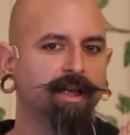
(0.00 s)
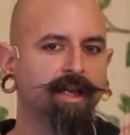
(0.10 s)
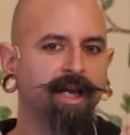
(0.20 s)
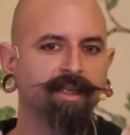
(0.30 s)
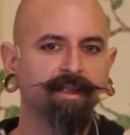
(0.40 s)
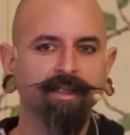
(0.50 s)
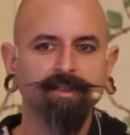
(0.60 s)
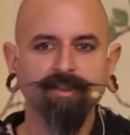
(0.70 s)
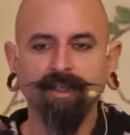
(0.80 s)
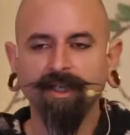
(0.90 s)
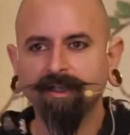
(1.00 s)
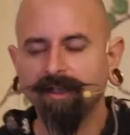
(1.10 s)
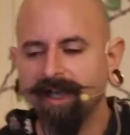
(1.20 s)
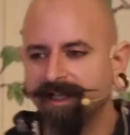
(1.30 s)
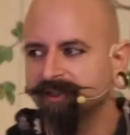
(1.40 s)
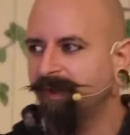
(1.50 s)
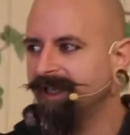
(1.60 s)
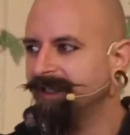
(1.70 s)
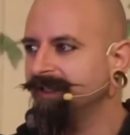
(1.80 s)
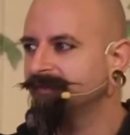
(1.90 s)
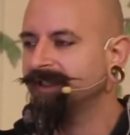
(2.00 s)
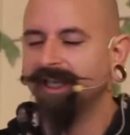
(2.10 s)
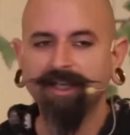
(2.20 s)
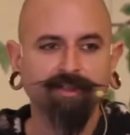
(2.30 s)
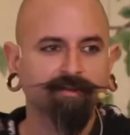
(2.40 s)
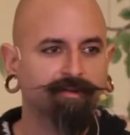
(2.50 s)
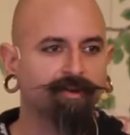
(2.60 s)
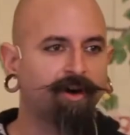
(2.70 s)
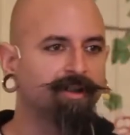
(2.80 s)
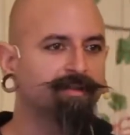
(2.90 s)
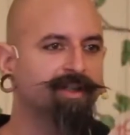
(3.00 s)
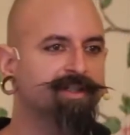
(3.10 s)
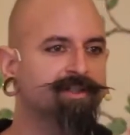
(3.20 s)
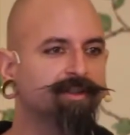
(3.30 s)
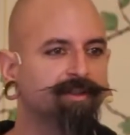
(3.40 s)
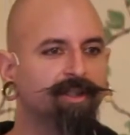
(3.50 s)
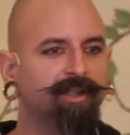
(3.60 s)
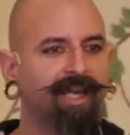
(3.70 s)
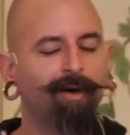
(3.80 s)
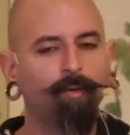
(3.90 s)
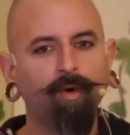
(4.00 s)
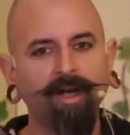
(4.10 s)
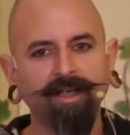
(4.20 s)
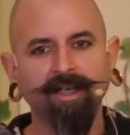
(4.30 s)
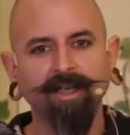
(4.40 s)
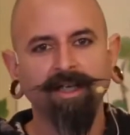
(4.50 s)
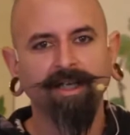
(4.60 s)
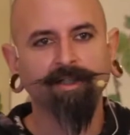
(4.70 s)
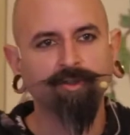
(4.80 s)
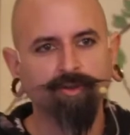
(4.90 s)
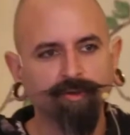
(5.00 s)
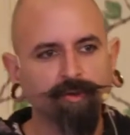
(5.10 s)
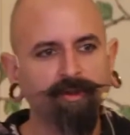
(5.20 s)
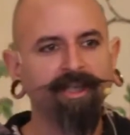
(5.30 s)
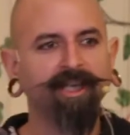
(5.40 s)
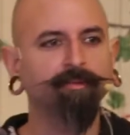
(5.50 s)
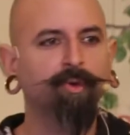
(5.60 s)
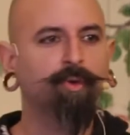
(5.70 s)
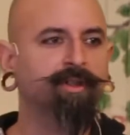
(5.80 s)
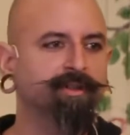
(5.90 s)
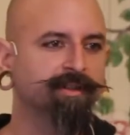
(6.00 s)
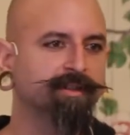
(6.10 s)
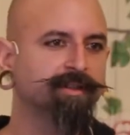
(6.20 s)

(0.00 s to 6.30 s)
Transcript: And that this year has been an invitation for all of us to look at what is truly important.